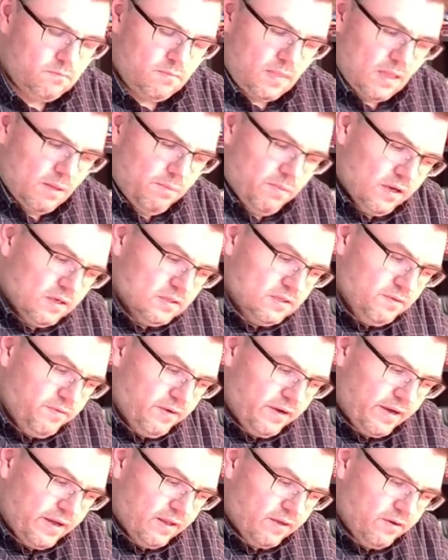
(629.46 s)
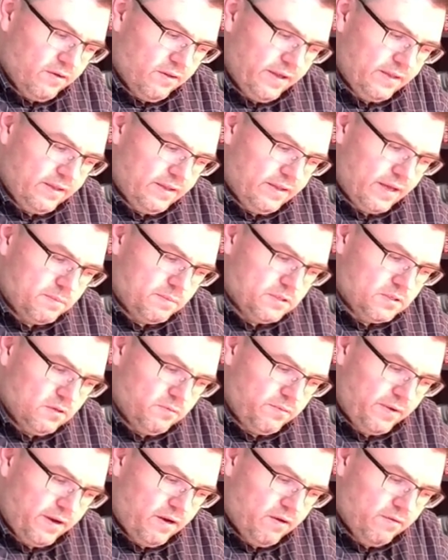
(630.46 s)
Because if we calculate the absolute
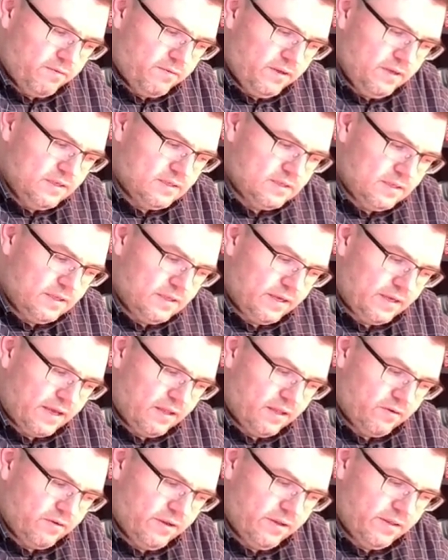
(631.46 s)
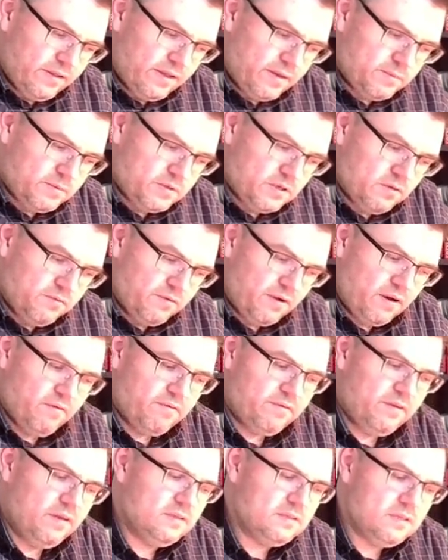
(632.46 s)
value of this and we calculate the absolute value of
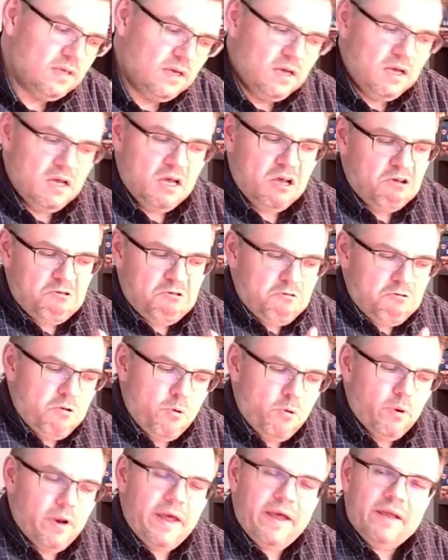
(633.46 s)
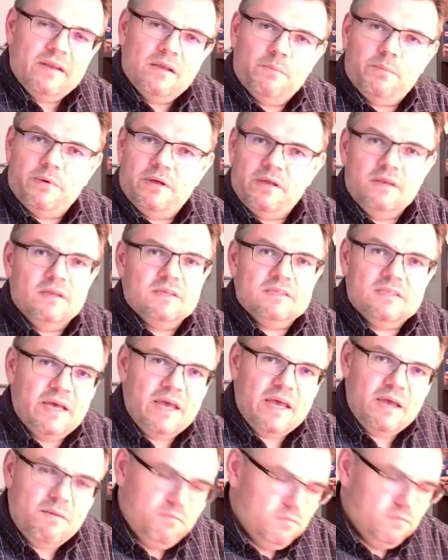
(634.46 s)
this, we will end up in the
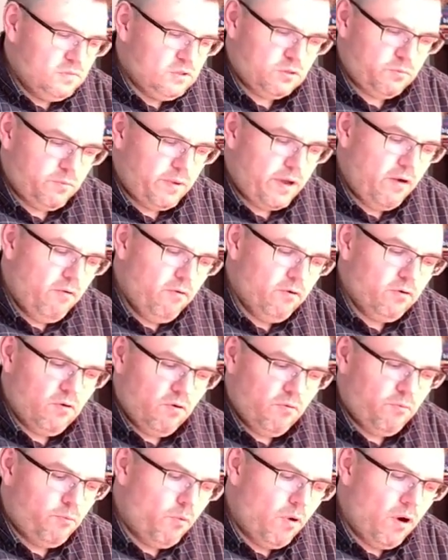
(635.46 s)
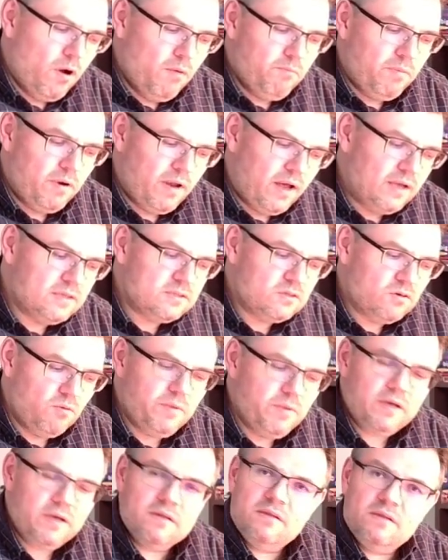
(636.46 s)
same square root of 1 plus
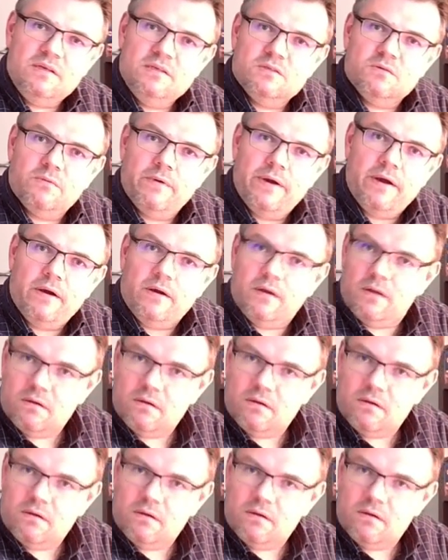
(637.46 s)
omega t squared.